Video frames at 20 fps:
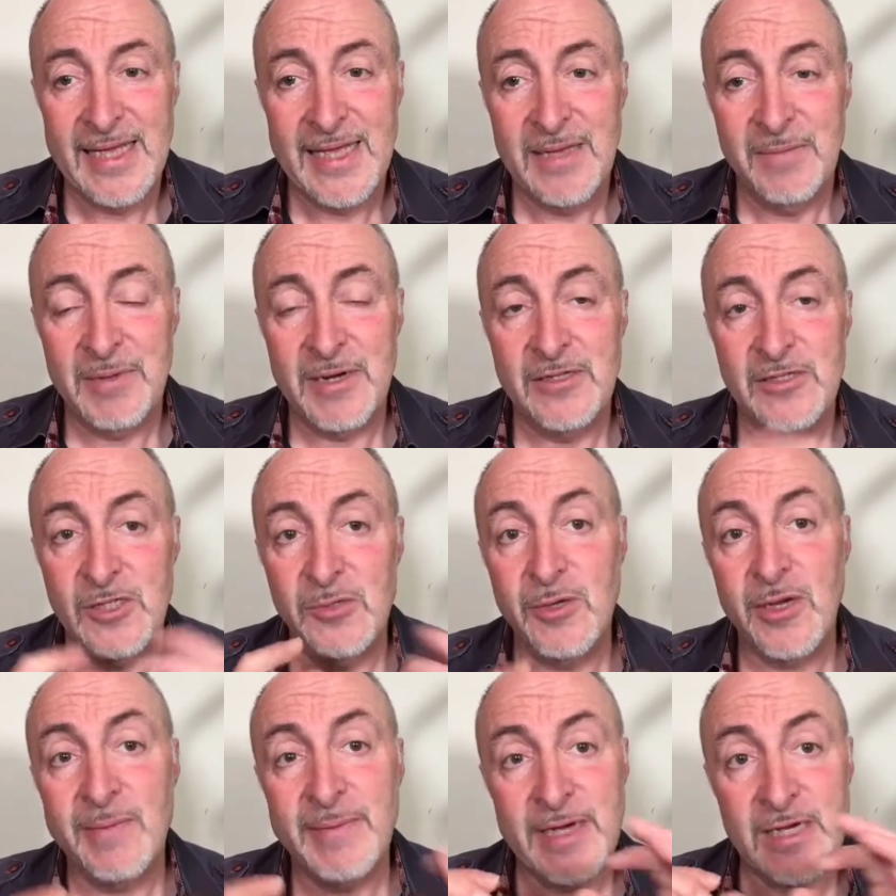But until
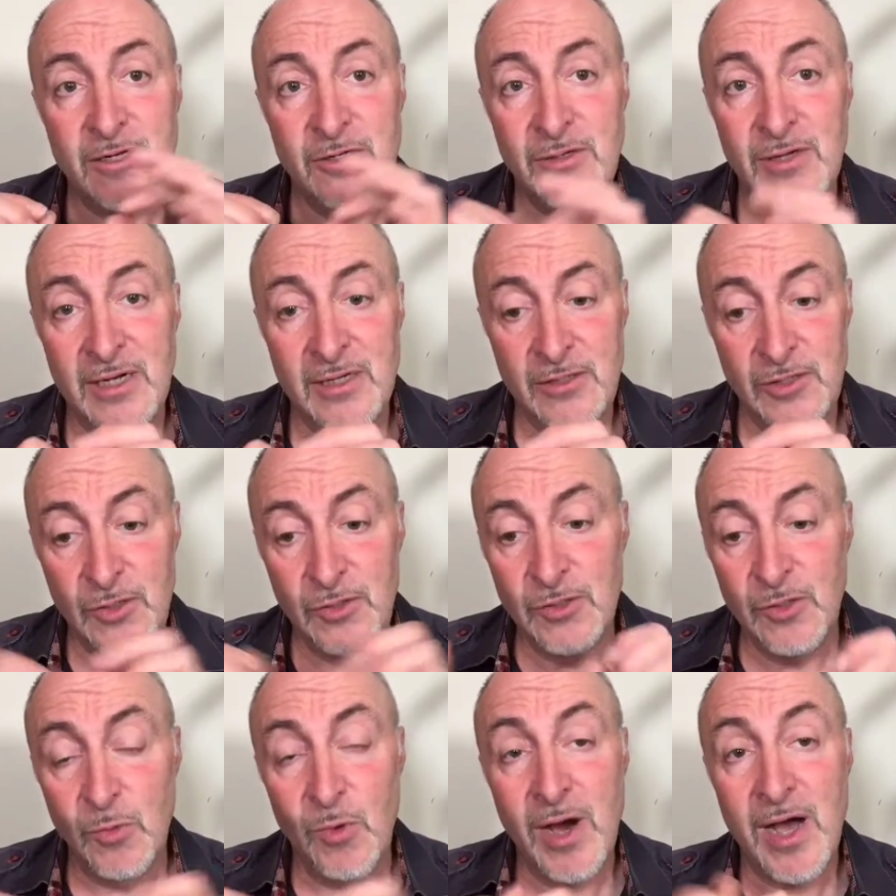we go back and undo
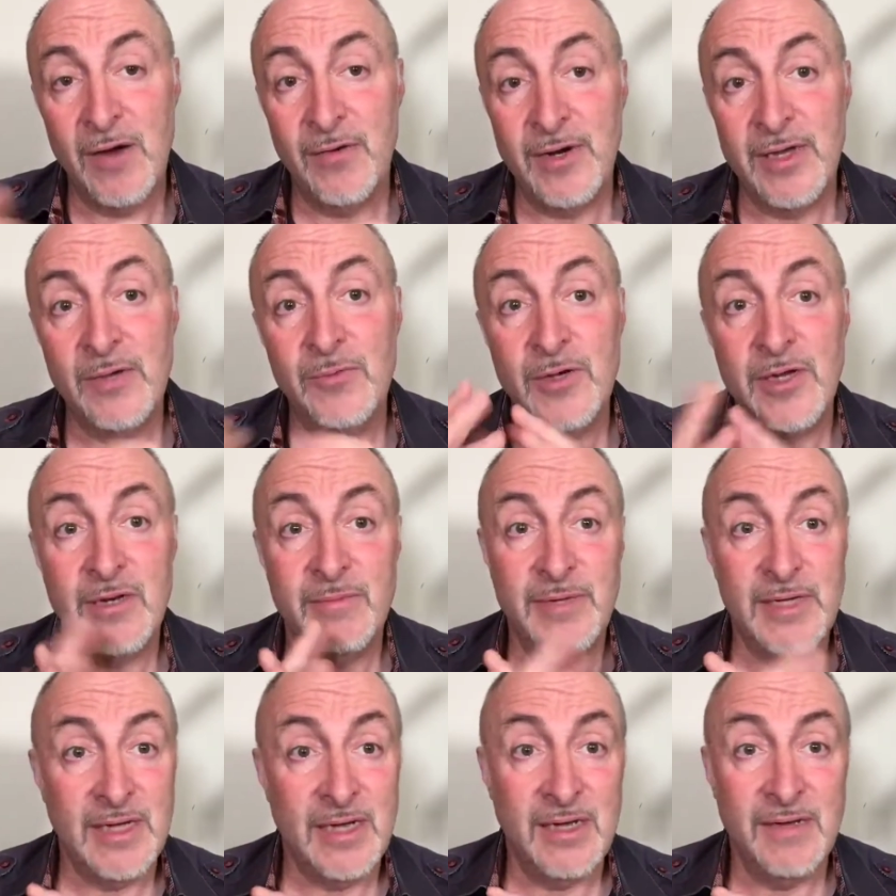the wiring, we're going
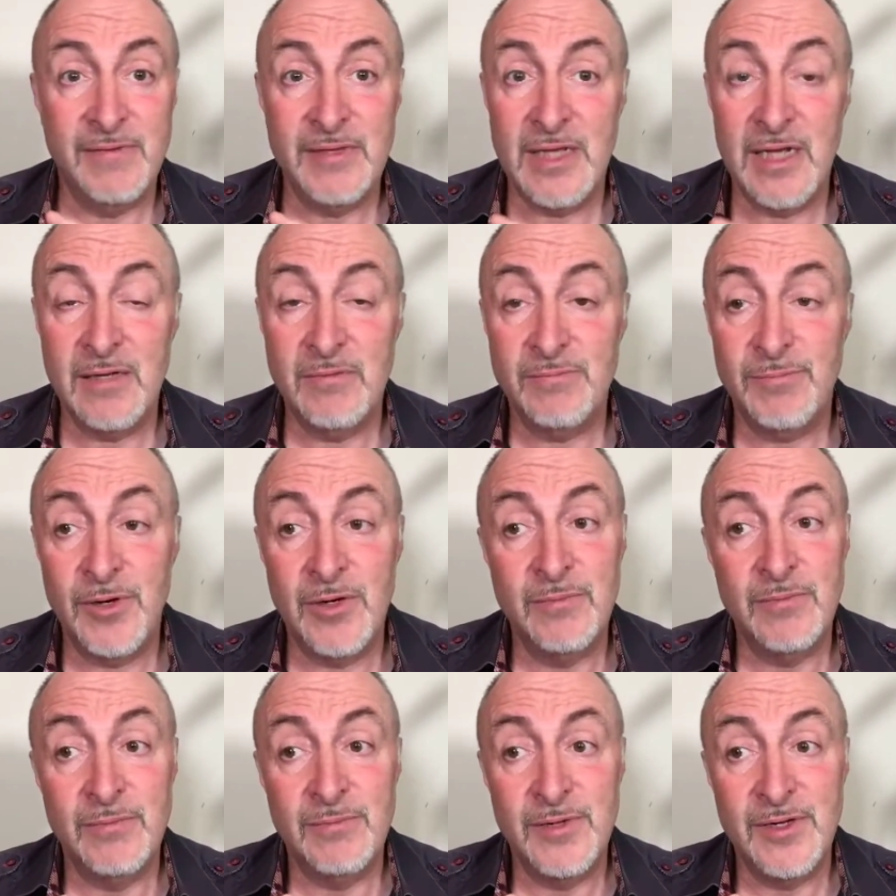to be having that
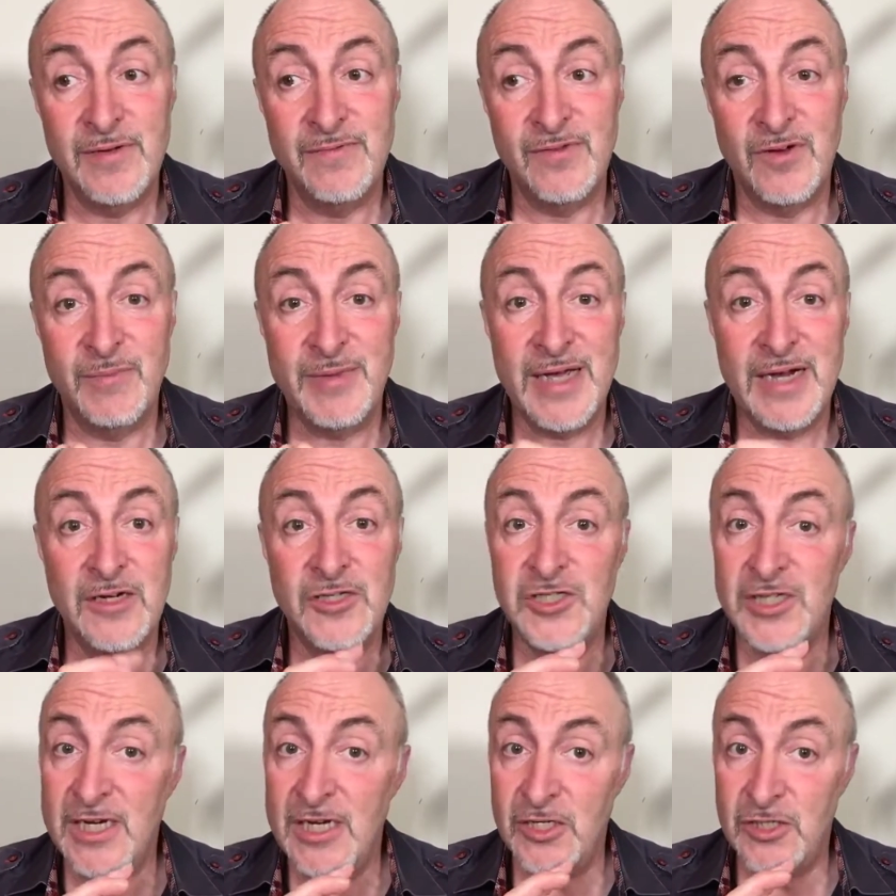problem of not being able
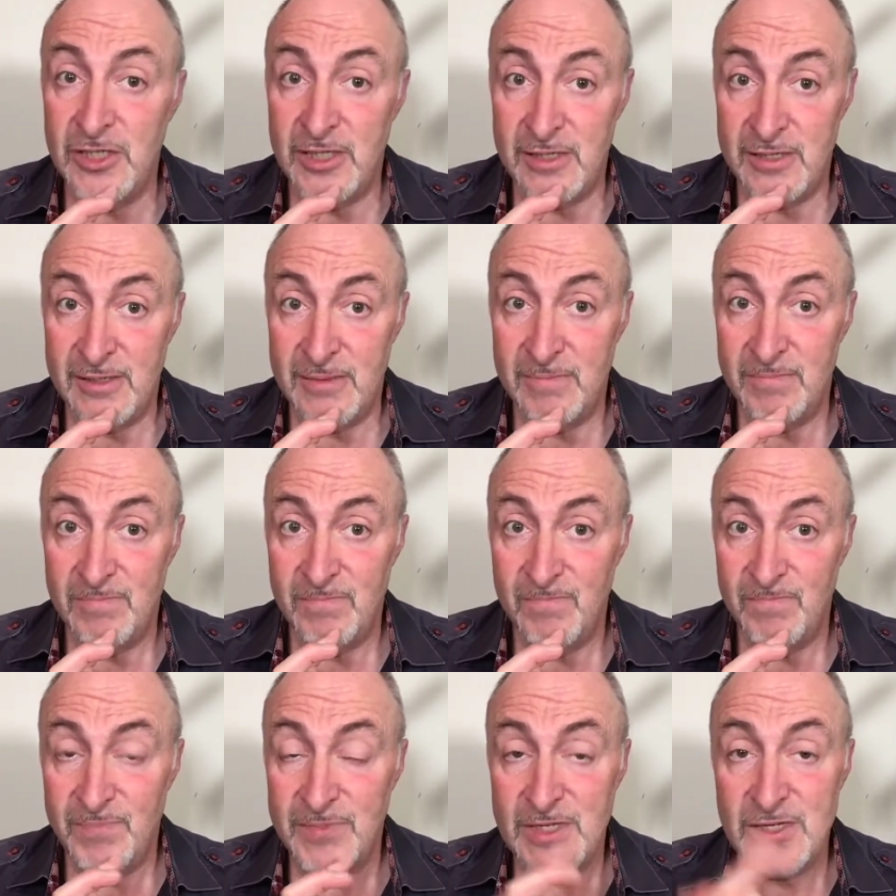to change it.
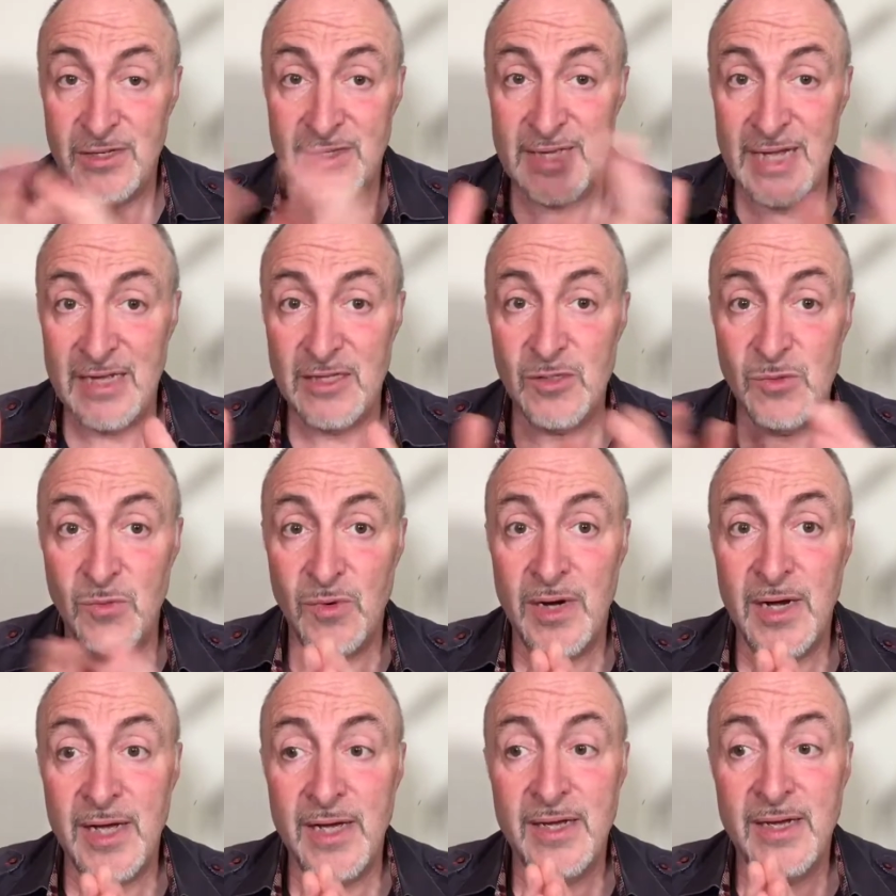So that's
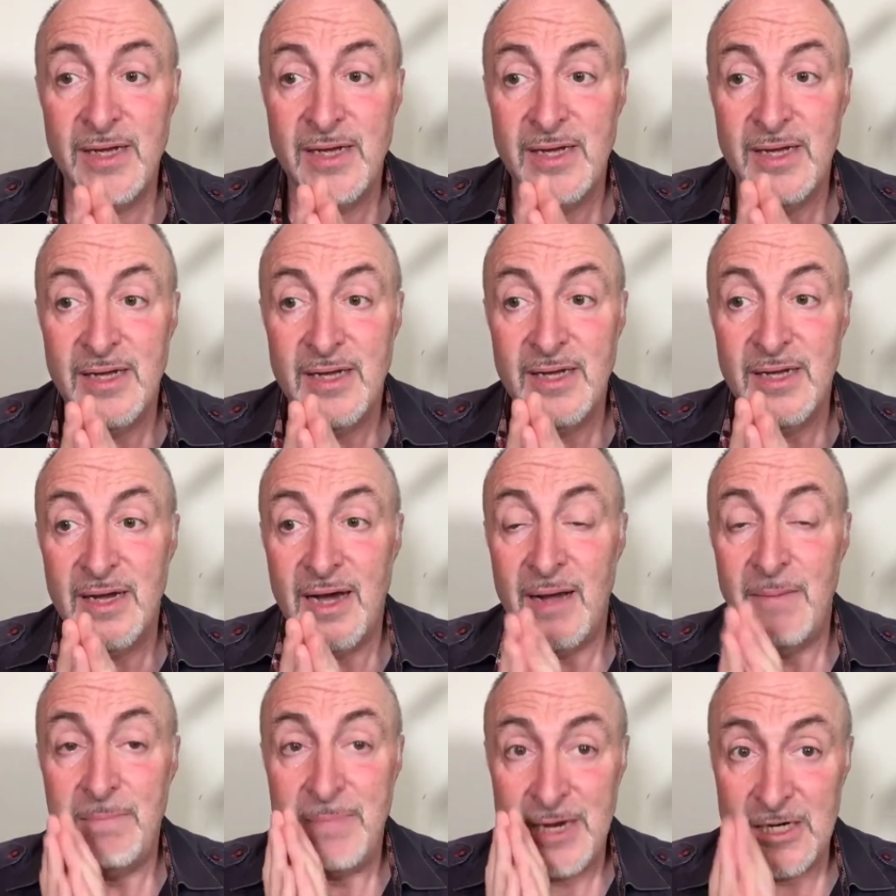why
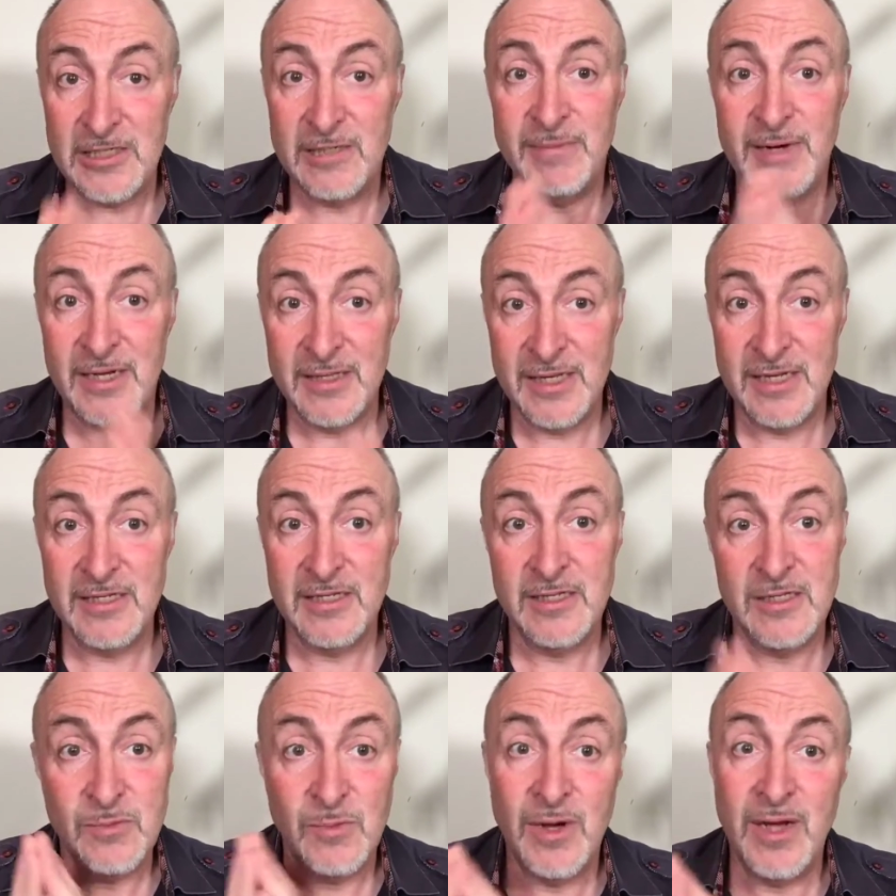I'm passionate about this,
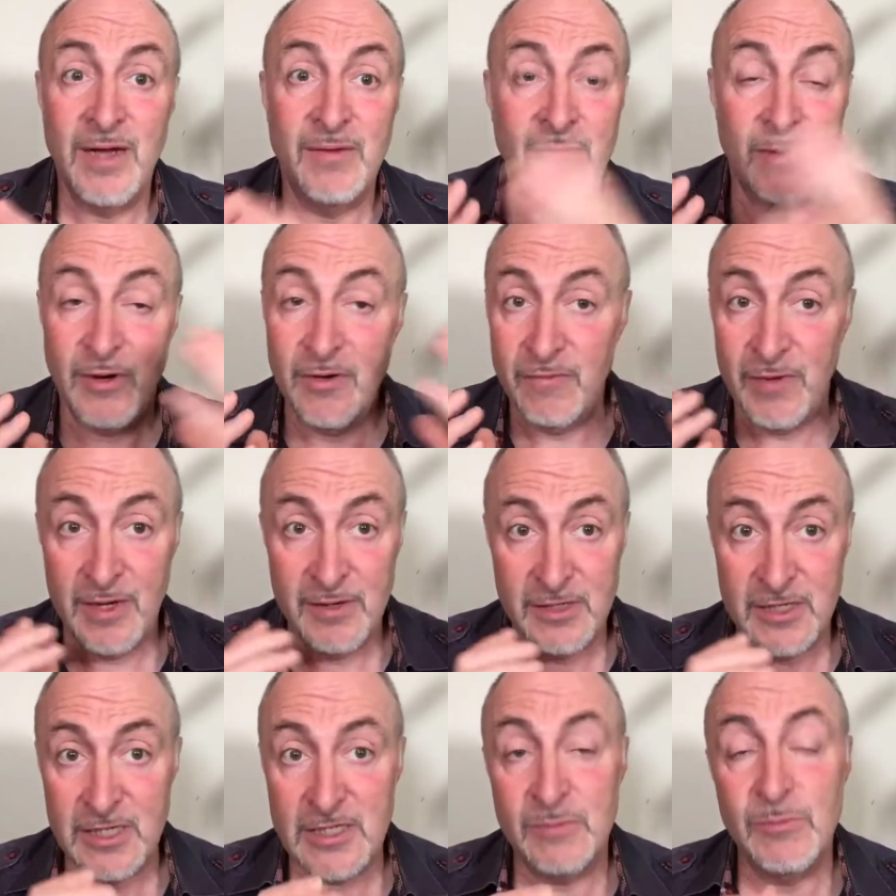and that's why I'm grateful I
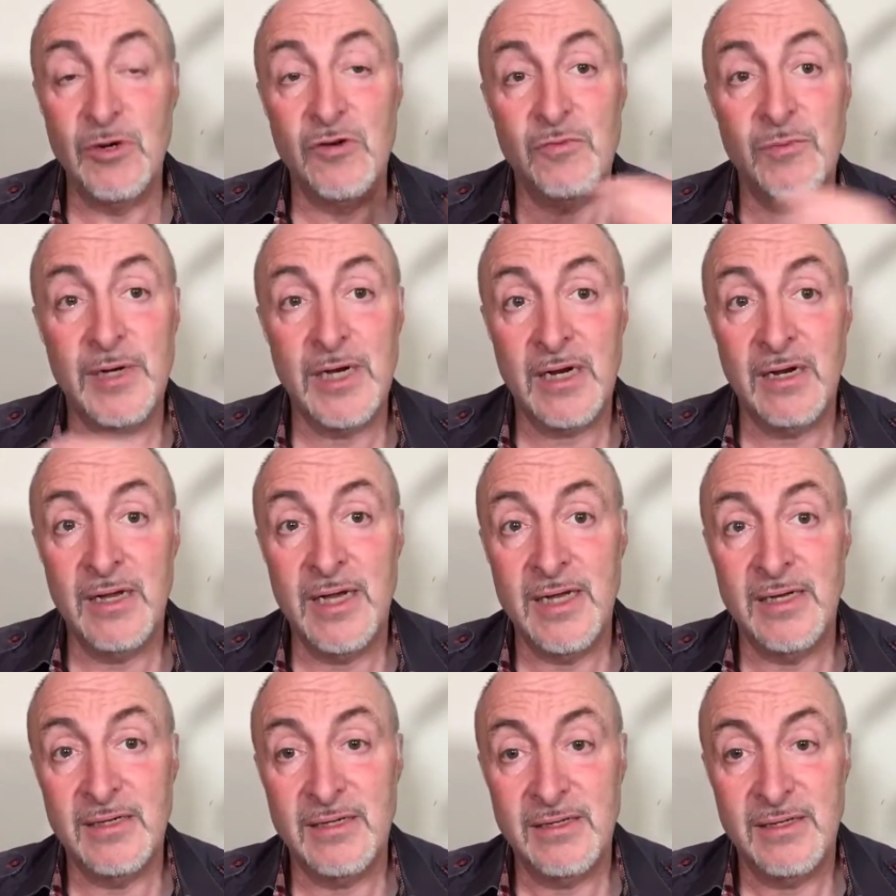had testimony from my
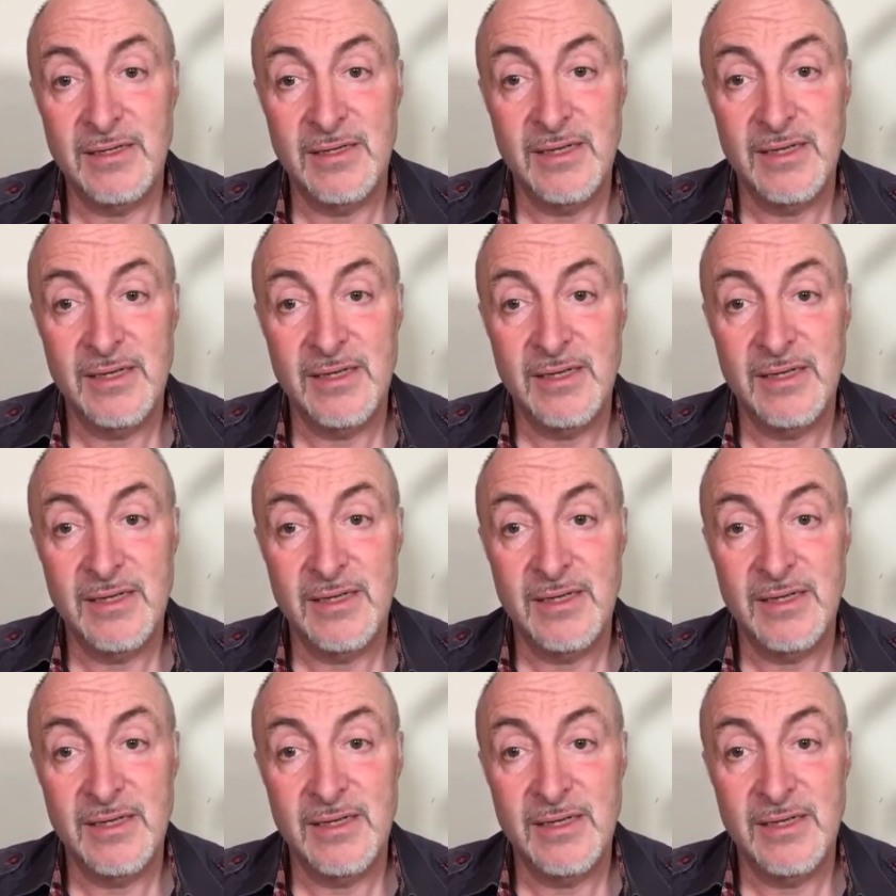client.